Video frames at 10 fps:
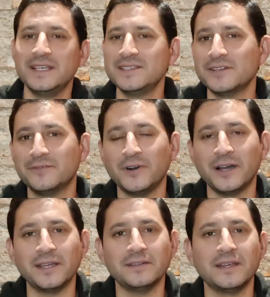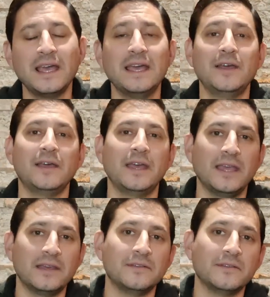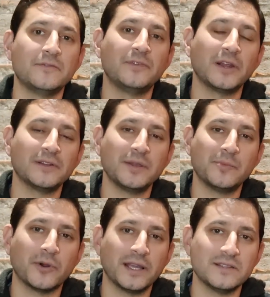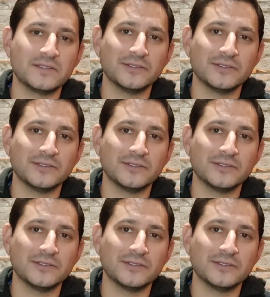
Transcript: Easy to find and fairly bright.